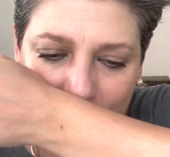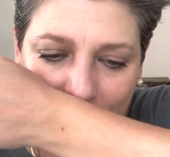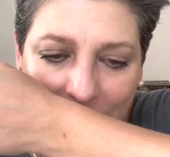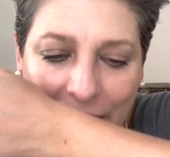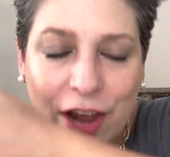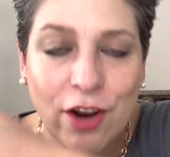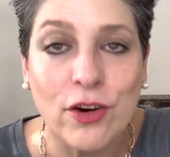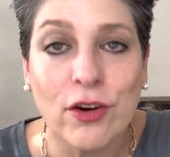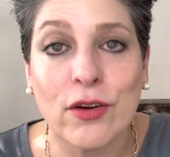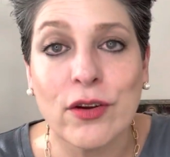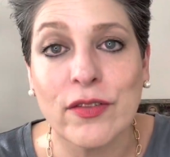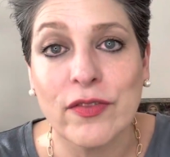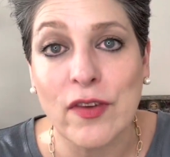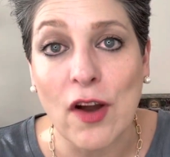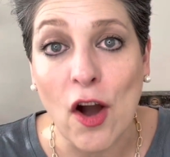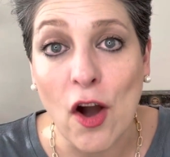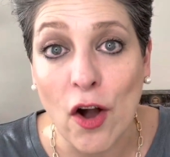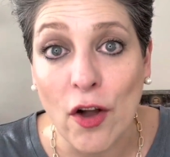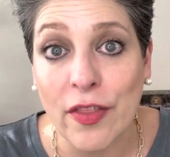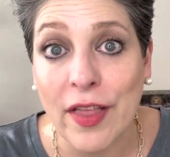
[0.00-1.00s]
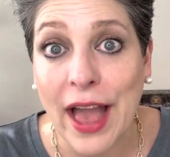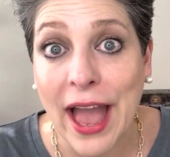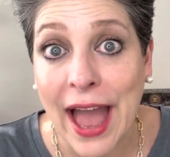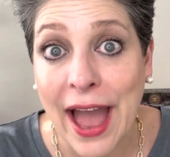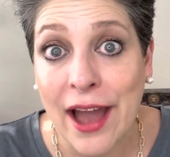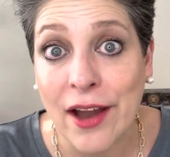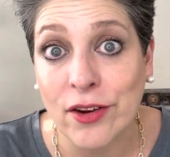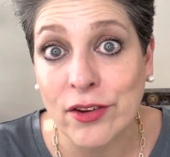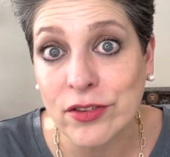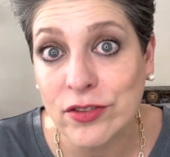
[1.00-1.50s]
I don't know if all the
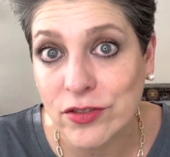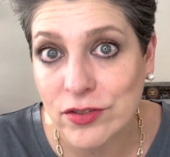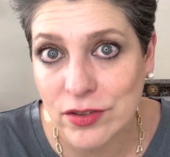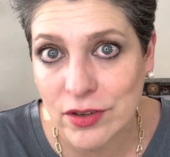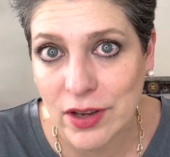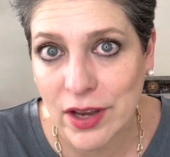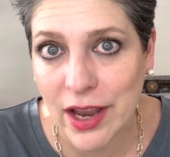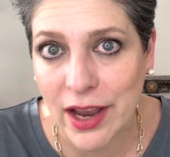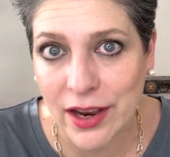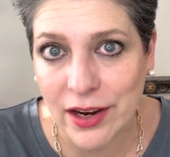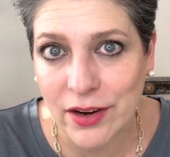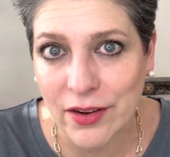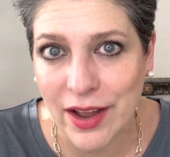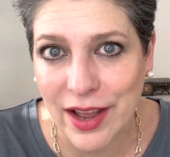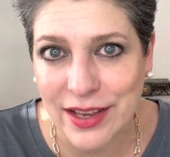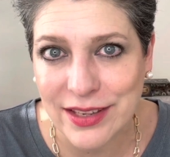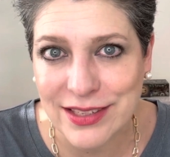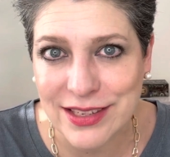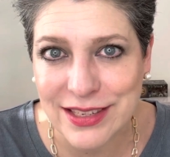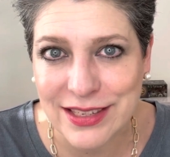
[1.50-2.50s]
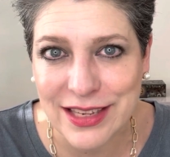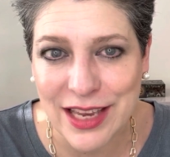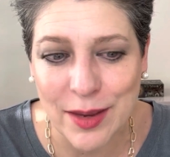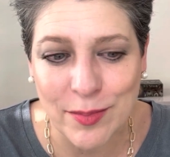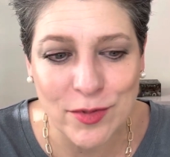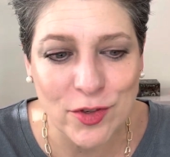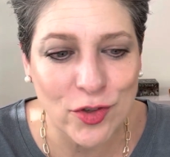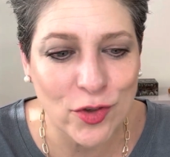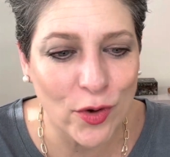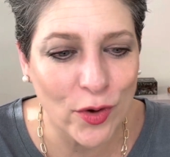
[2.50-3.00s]
house kind of has the
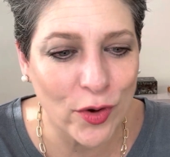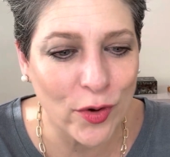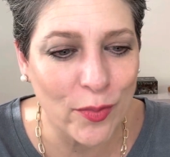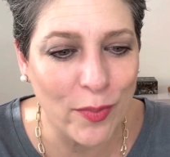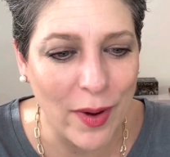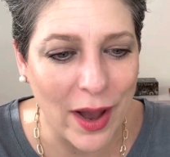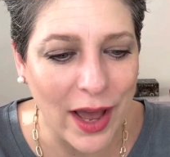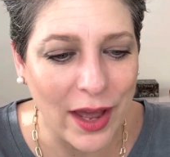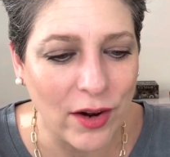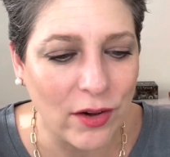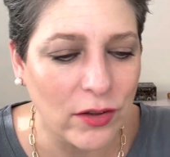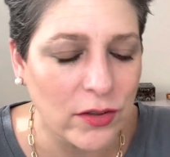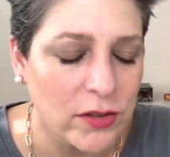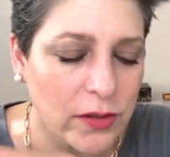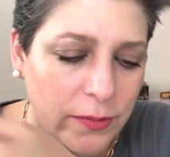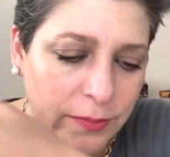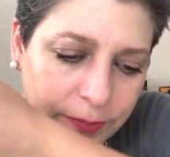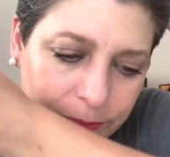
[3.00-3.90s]
same sort of bottles.